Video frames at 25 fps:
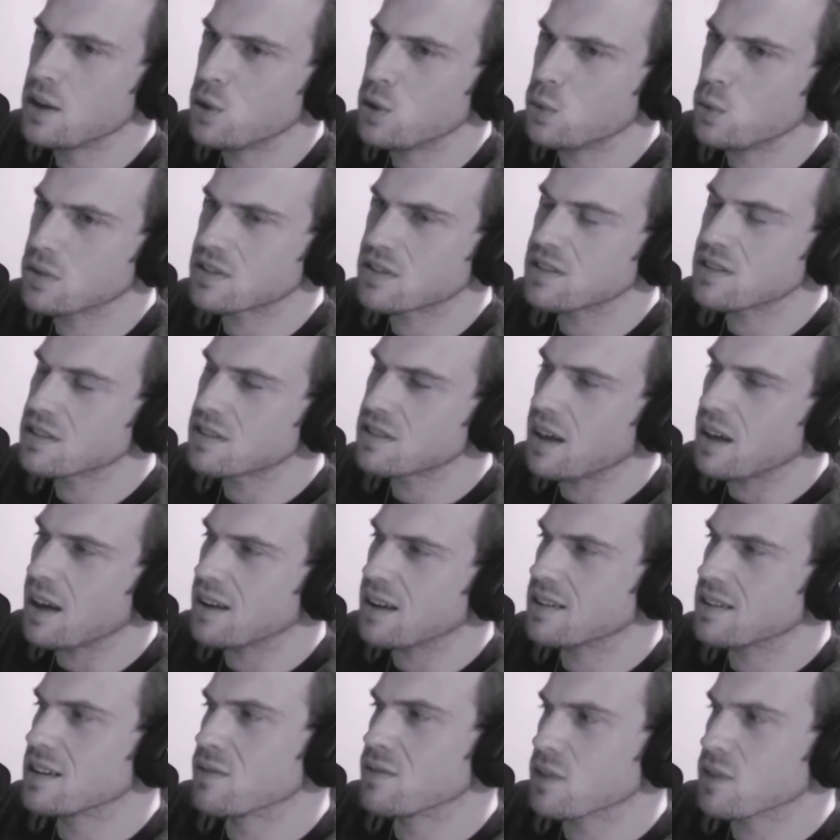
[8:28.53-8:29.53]
What's the
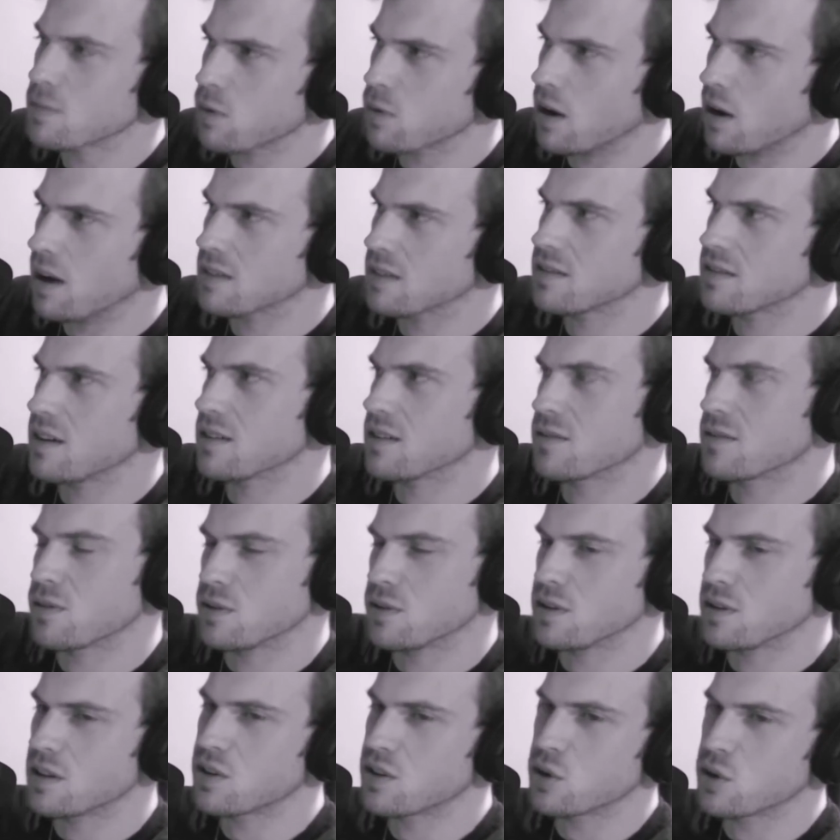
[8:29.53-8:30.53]
scientific process for
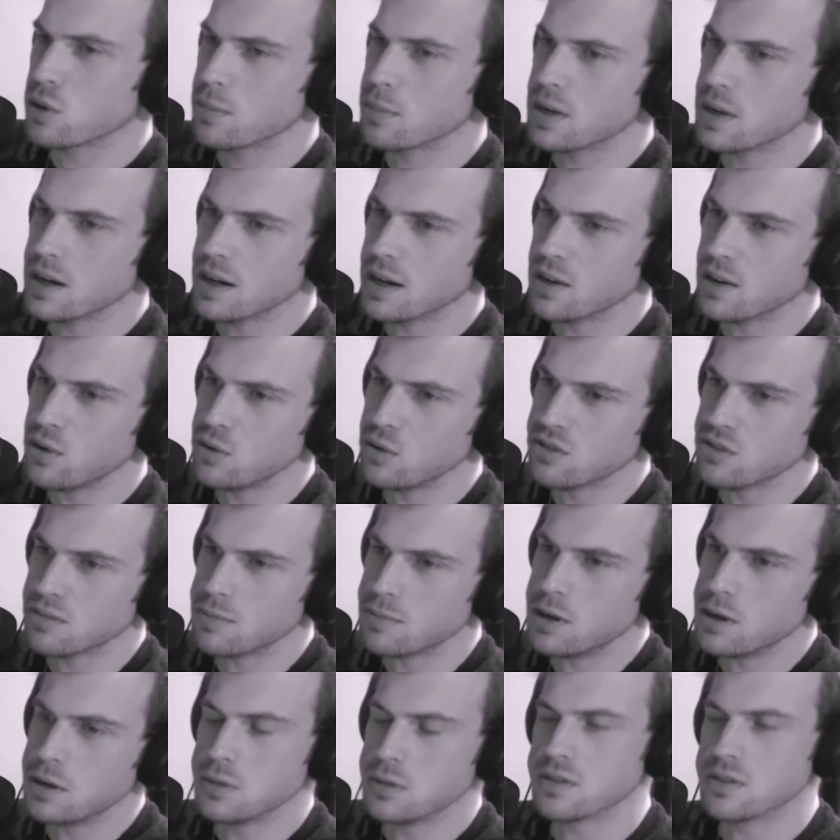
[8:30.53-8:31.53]
determining who's a
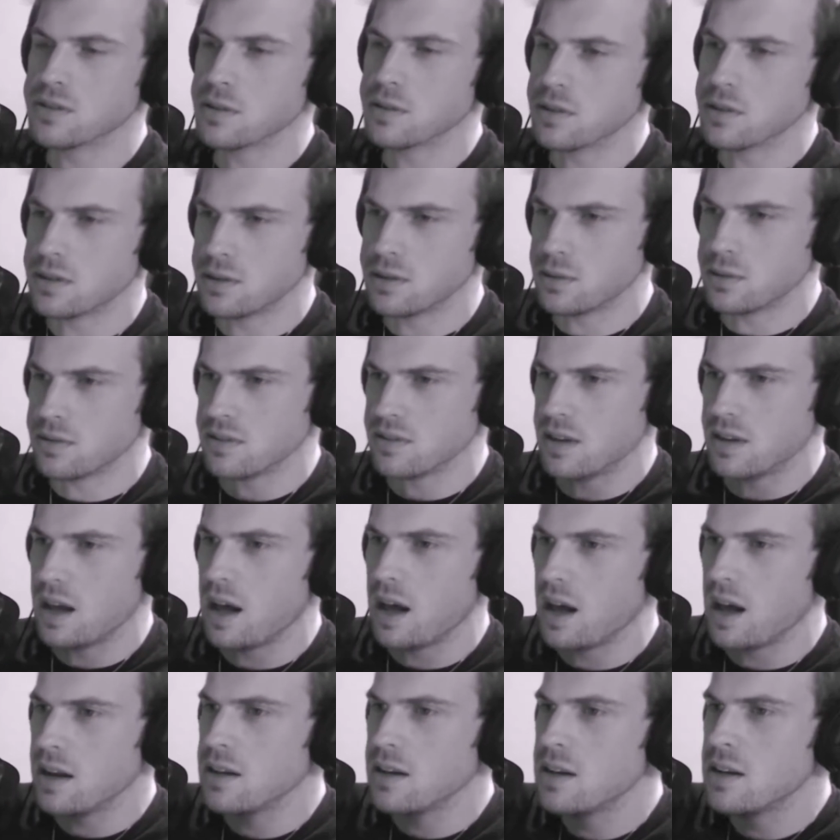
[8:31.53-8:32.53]
poser and who's
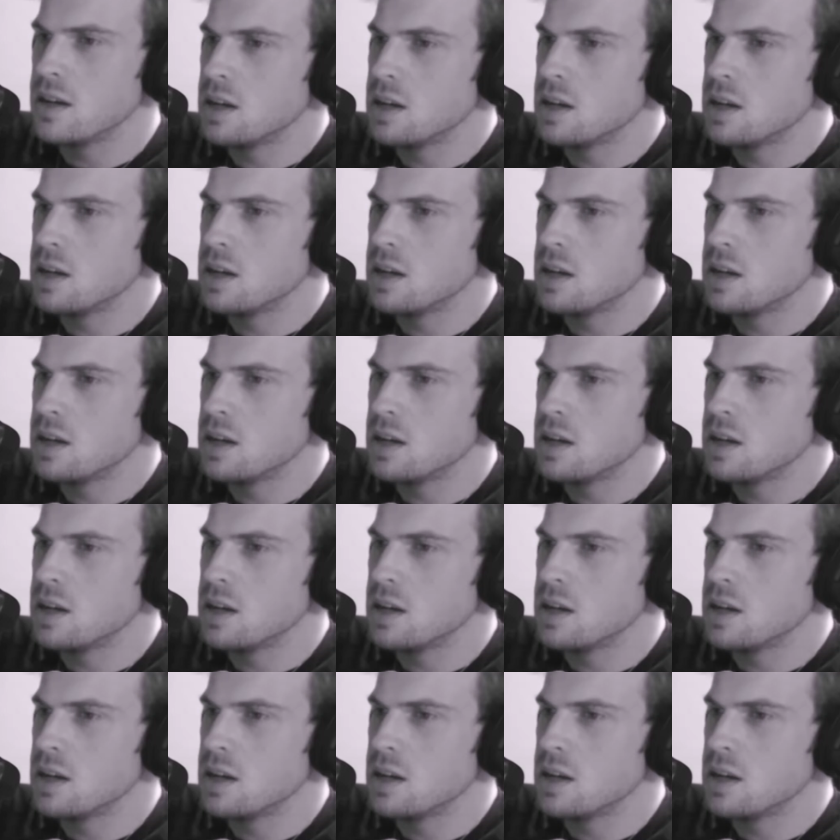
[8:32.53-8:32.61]
not?